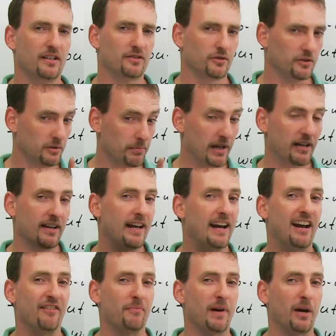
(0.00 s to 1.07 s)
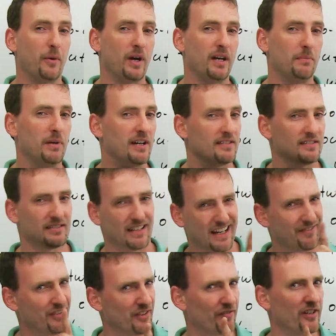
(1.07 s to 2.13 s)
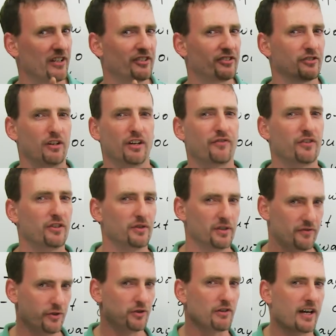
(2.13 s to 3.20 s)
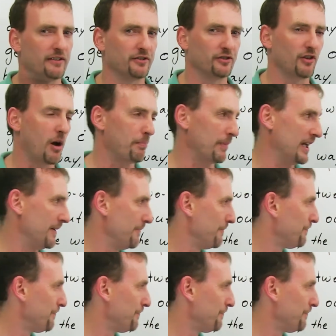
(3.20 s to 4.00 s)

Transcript: So you'd better get out of my way because I feel very sorry for you if you try to stop me.